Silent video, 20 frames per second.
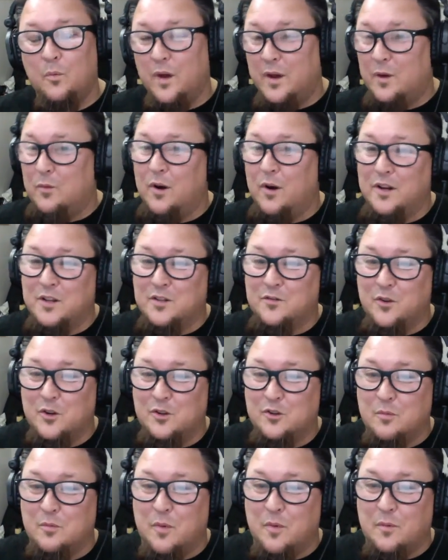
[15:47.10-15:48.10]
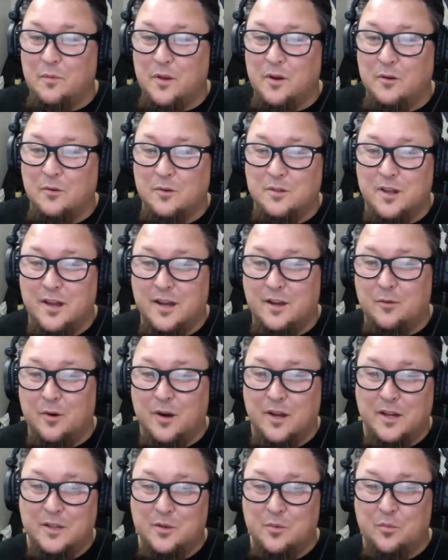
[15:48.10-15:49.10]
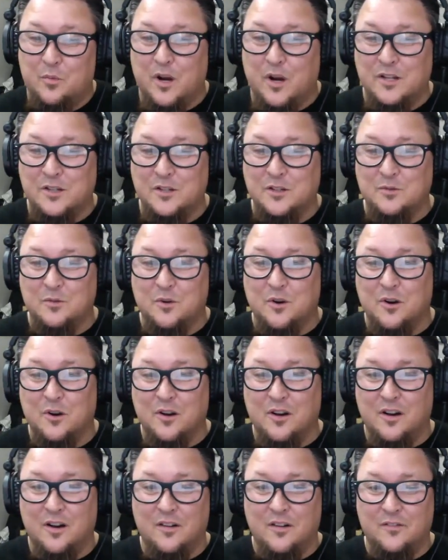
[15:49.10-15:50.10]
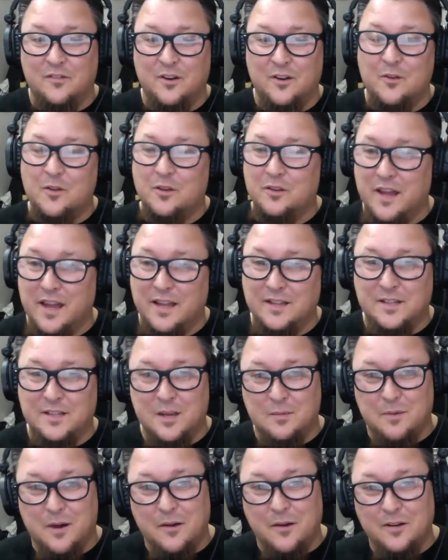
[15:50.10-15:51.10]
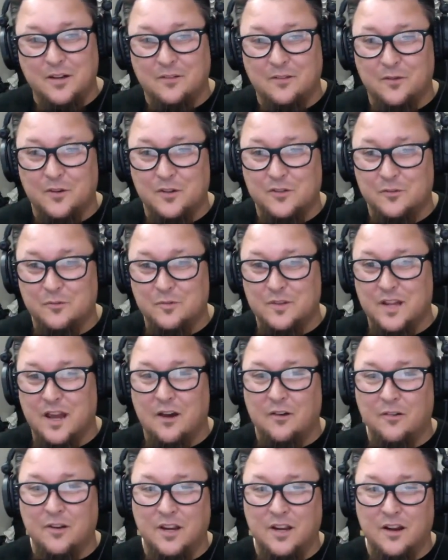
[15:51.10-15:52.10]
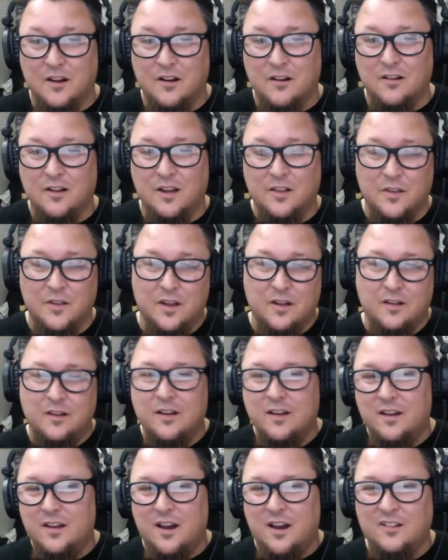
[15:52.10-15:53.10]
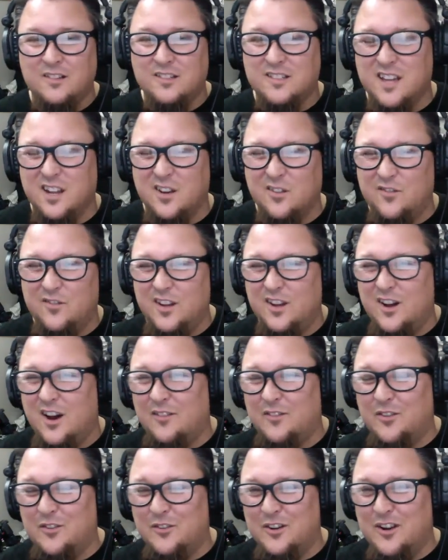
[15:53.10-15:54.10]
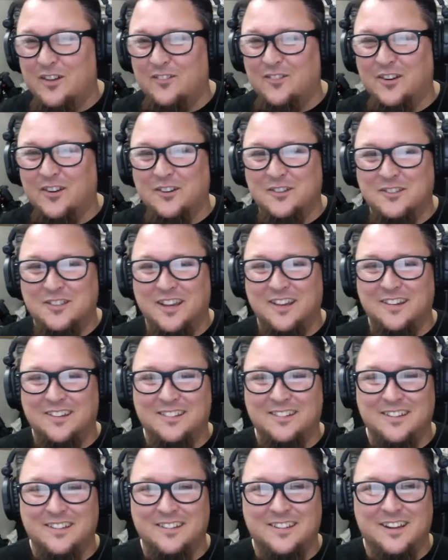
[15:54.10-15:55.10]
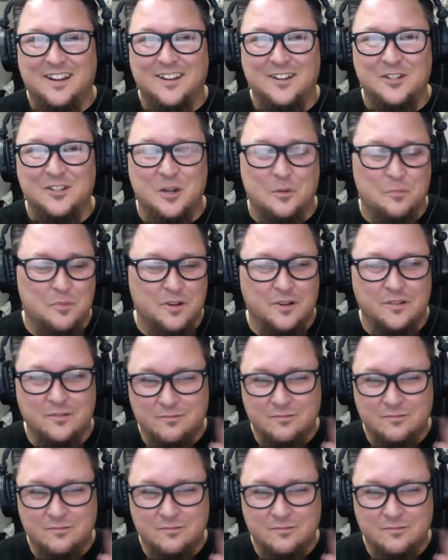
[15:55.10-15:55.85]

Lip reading: what his first trip up there was like, what his impressions were of, the landscape, how it differs from down here. And then I'll just kind of feed off of whatever you're saying and kind of jump in and